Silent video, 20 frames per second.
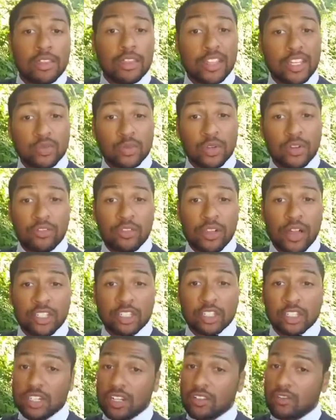This
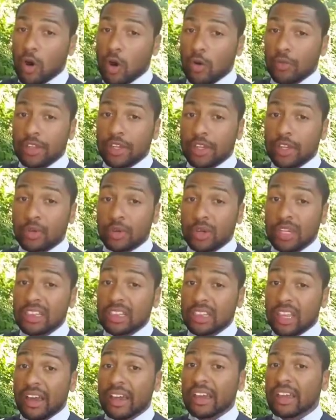reflection of only
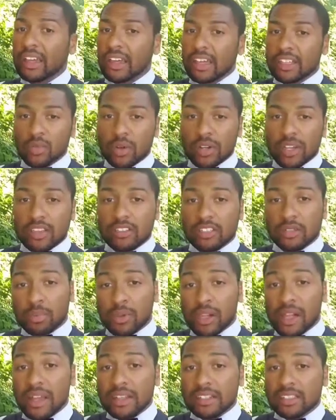green light is what gives
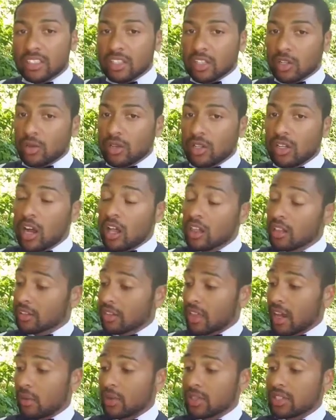plants the green
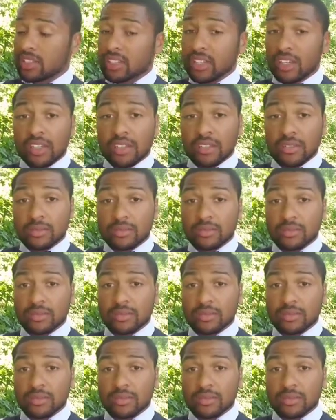color that we see.